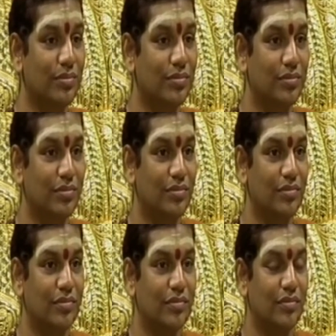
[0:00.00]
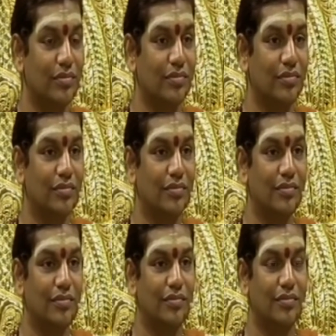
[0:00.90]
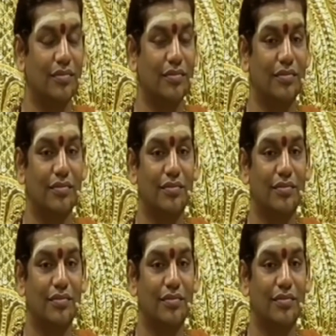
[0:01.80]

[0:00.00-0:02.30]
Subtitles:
Nobody speaks.